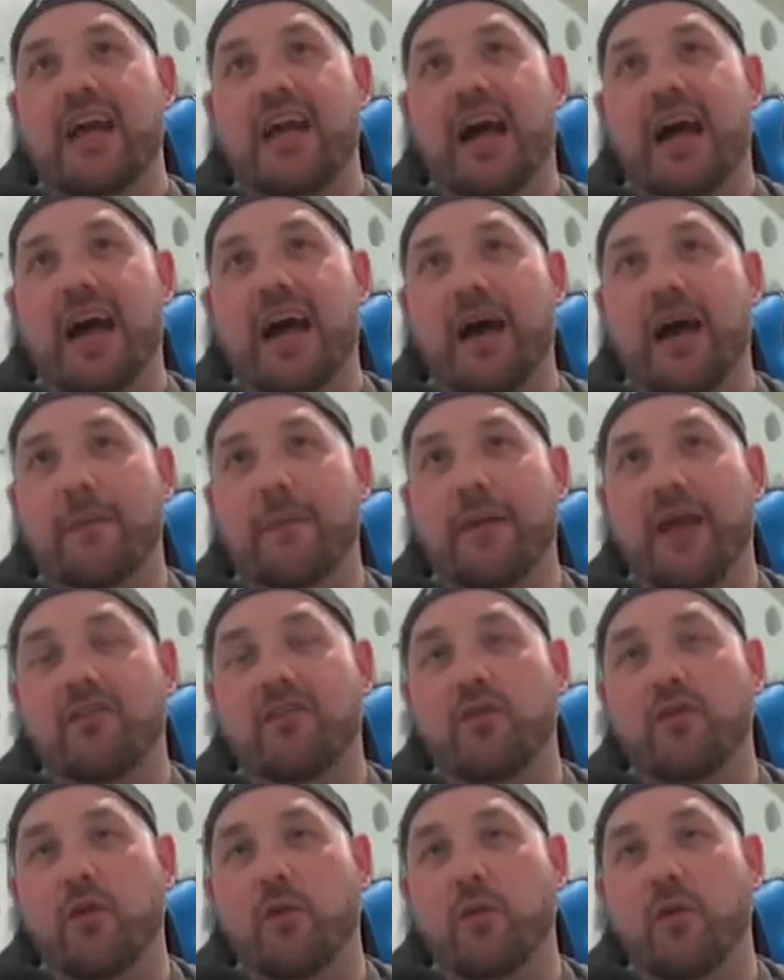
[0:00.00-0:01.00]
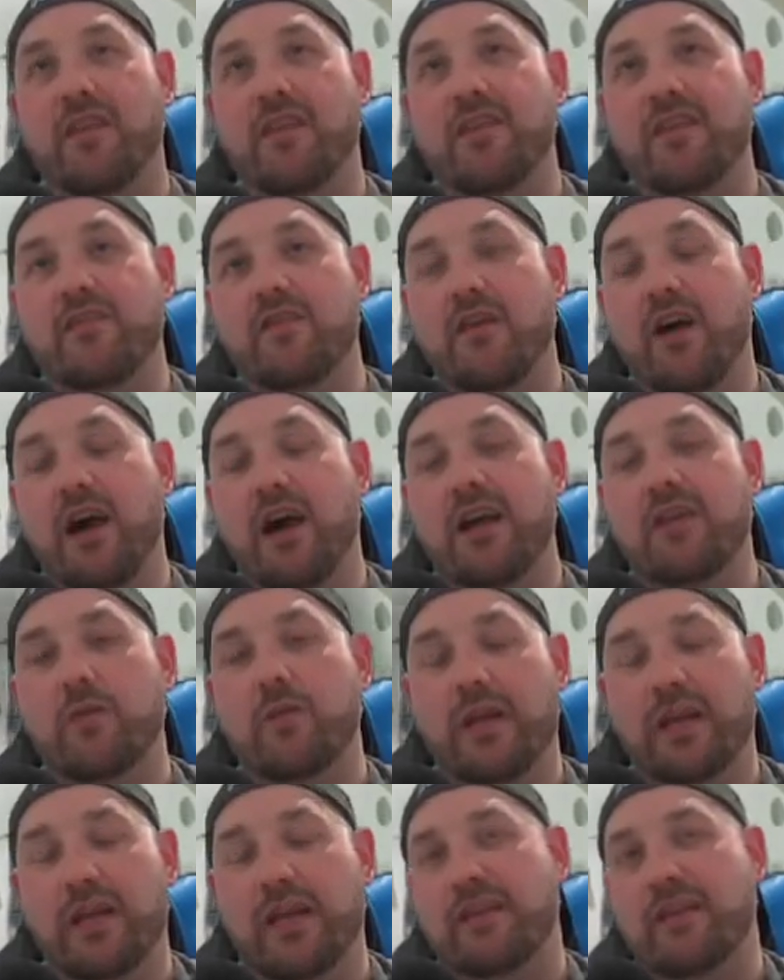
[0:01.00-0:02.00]
um, and so when this dies, we
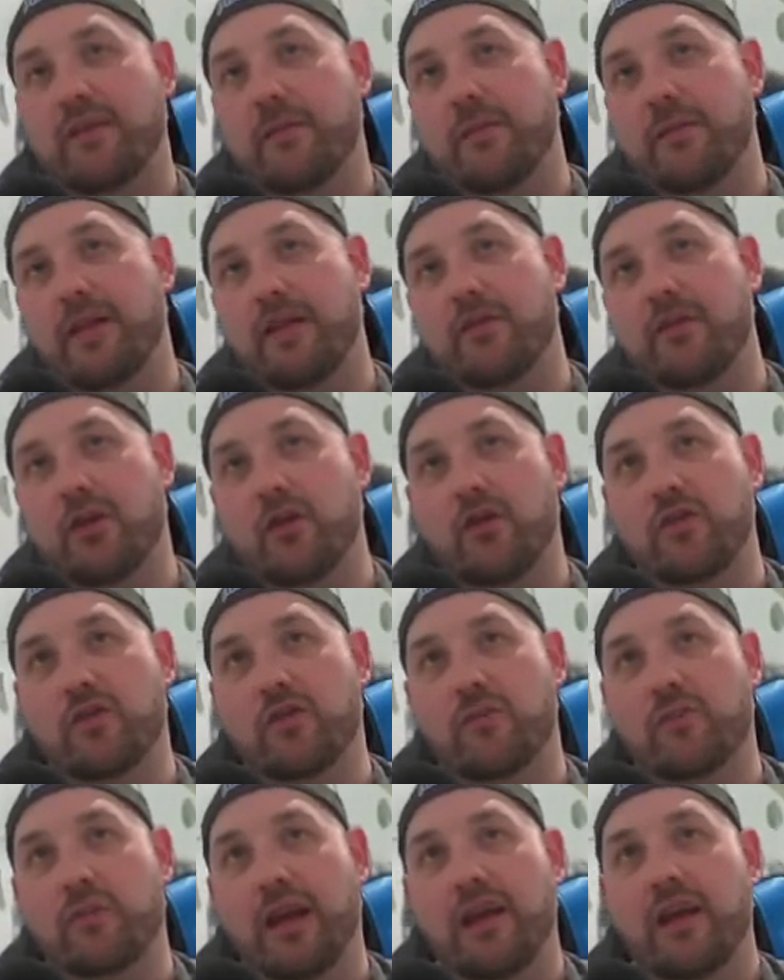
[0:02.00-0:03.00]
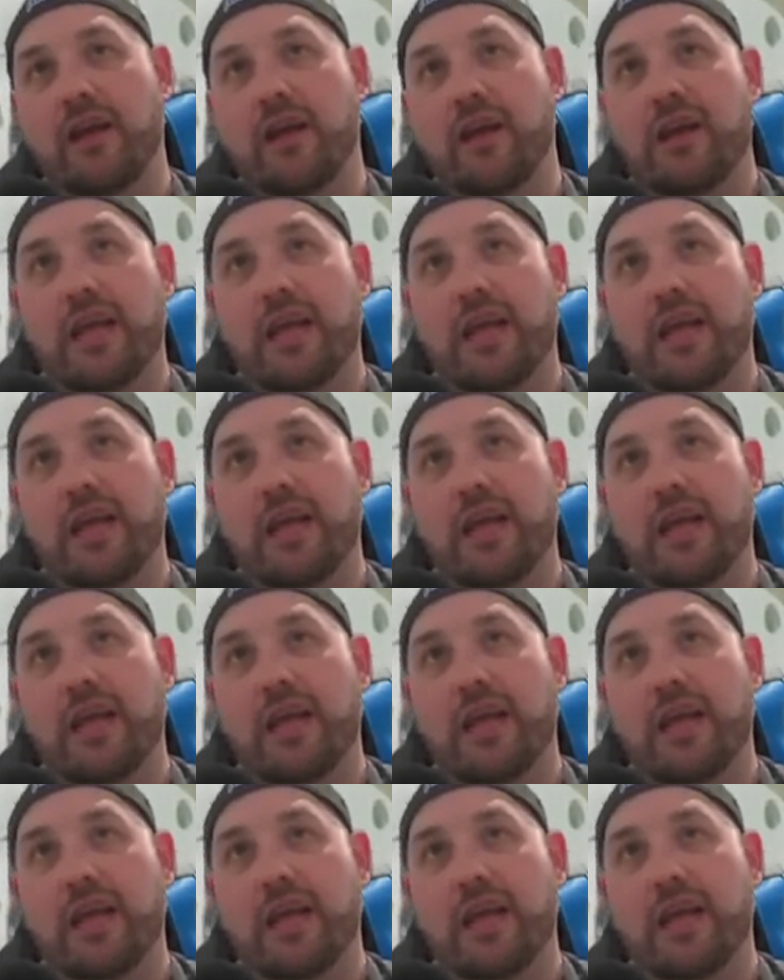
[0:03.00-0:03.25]
can get some of that recursion back